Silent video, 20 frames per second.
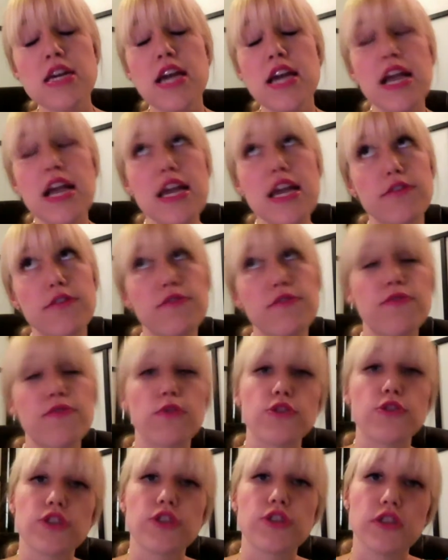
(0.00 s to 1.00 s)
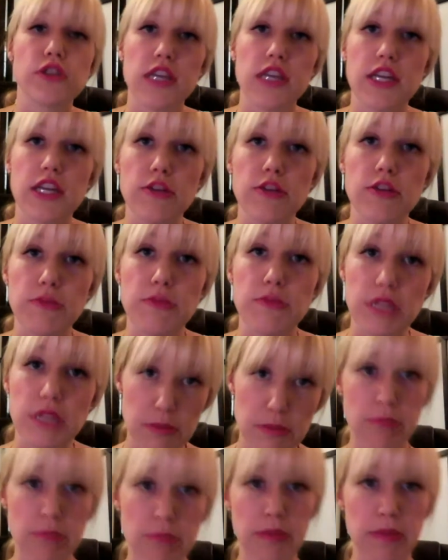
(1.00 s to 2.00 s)
And unfortunately, I don't mean to
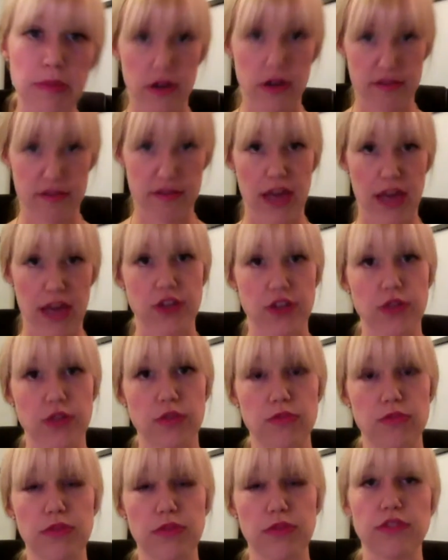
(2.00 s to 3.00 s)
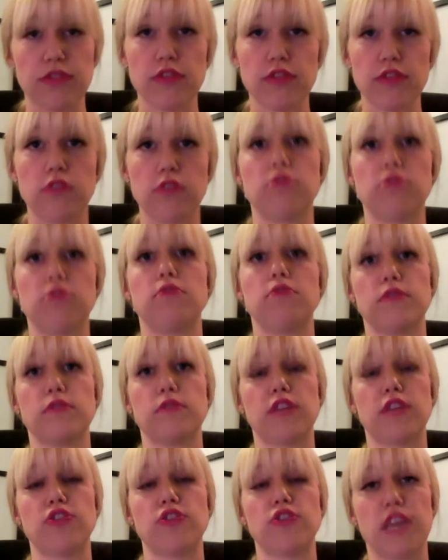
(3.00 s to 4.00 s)
be the bearer of bad news, but there's also no
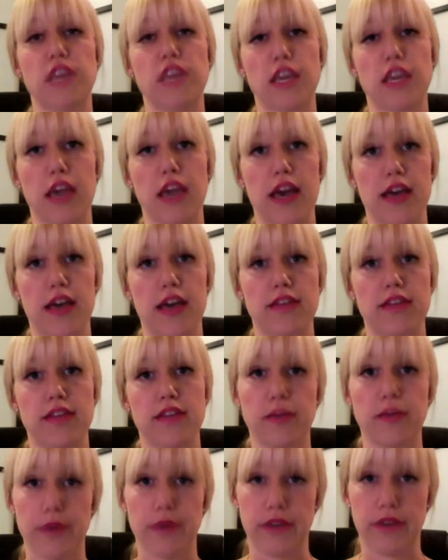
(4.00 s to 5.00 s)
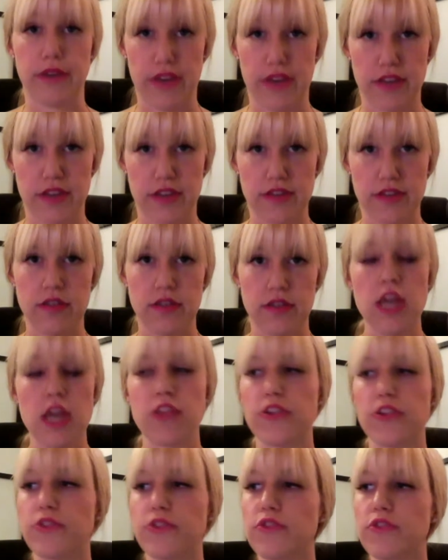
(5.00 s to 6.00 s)
such thing as a quick fix.
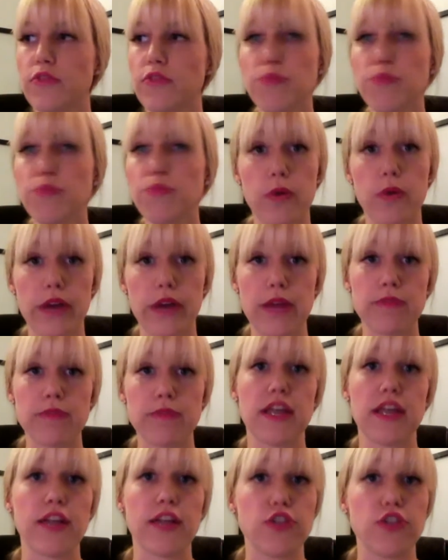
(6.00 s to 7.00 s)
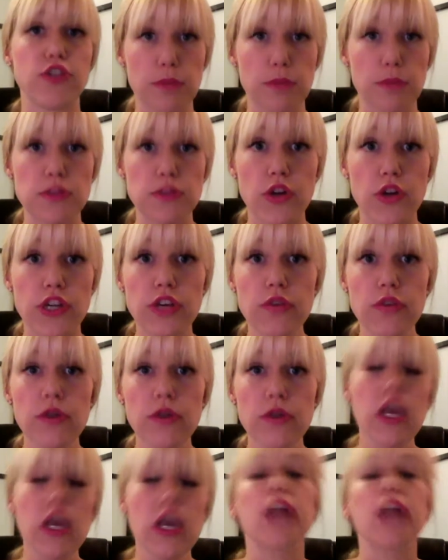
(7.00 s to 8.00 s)
There are certain programs that jumpstart
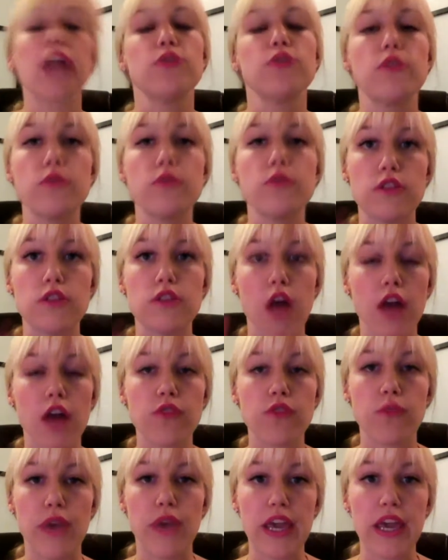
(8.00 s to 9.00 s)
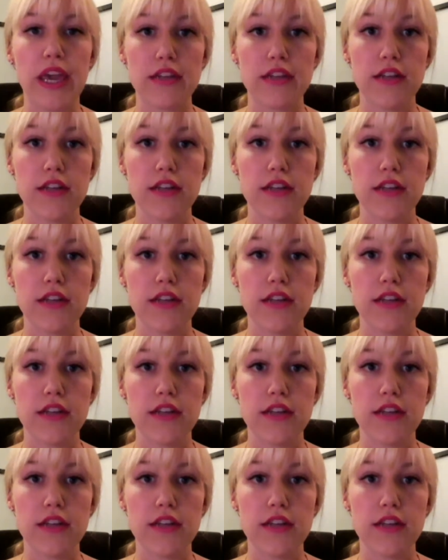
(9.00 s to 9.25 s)
you and you lose a lot of weight